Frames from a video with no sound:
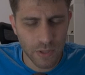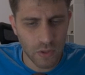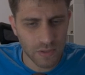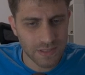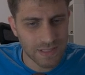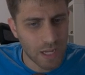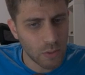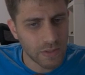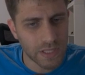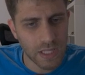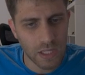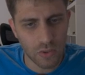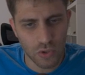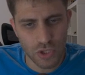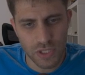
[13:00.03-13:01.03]
because now the
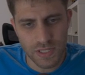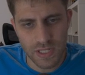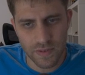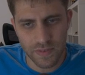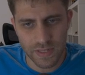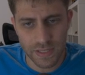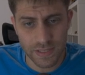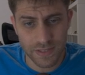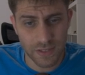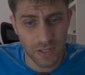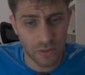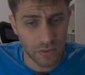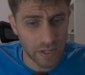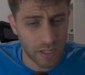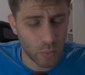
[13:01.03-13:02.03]
king on g7 is
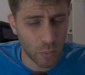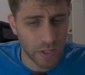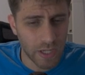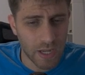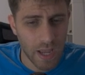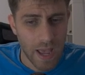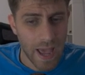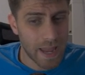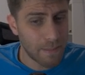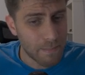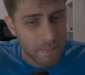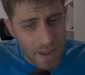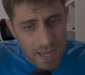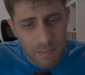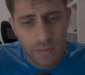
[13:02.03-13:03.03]
really weak,
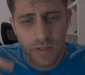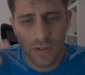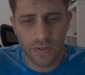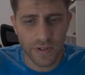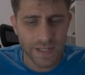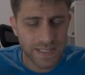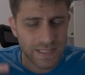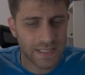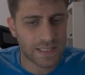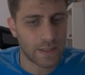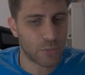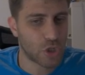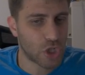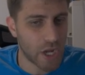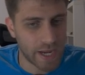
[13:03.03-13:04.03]
and maybe there is
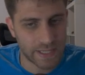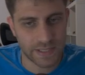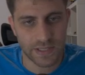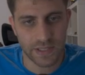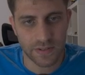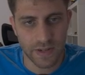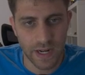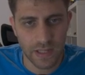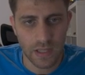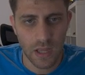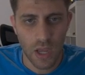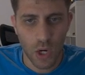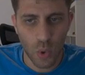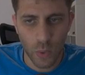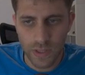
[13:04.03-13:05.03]
some checks here, right?
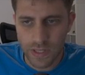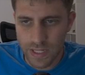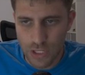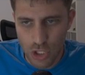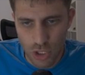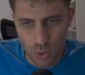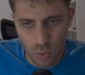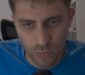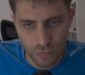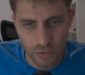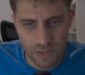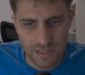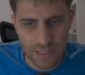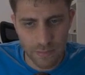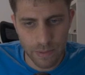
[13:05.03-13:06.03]
Queen takes g2, for
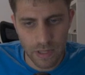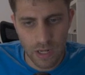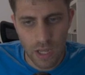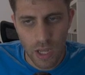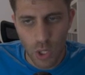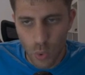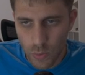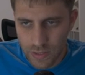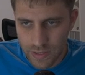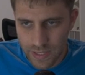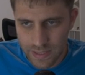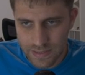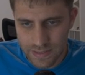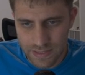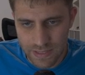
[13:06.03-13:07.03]
example. Queen
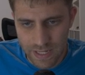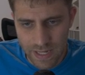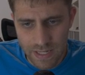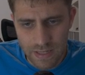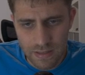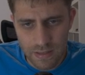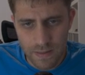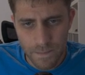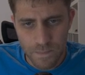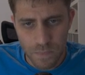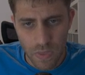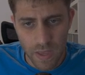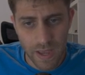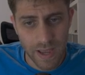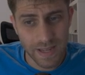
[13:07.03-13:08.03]
takes c8
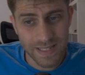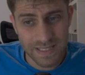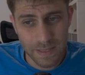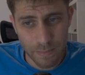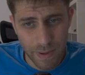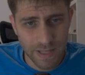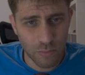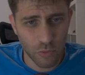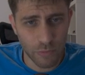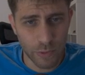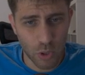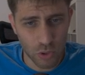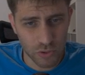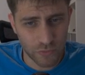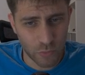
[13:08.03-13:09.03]
is a bad move
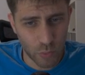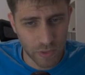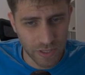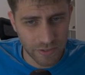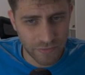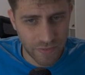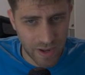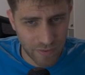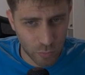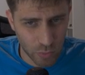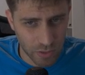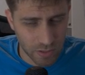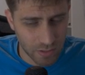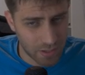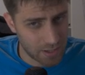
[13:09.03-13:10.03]
because of queen d5 with